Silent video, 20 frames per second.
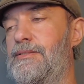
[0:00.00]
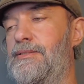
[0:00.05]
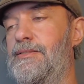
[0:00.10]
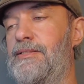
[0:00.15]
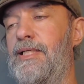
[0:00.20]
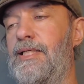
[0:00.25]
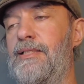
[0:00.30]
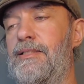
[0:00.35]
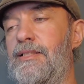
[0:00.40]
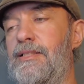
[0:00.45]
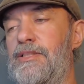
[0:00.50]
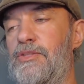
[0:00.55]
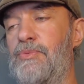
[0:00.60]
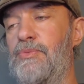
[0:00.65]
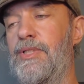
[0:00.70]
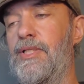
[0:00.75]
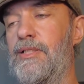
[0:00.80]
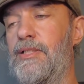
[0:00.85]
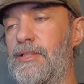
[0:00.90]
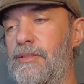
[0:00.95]
take this
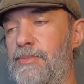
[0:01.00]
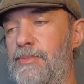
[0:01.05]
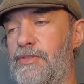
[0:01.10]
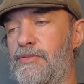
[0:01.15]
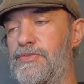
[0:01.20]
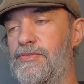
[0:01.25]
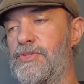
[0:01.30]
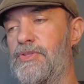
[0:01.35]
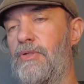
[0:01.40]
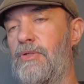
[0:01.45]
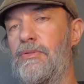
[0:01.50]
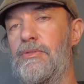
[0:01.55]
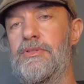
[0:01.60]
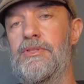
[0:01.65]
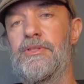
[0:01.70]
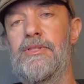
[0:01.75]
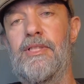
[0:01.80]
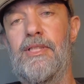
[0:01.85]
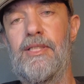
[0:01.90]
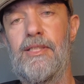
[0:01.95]
with a little bit of
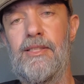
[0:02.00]
salt.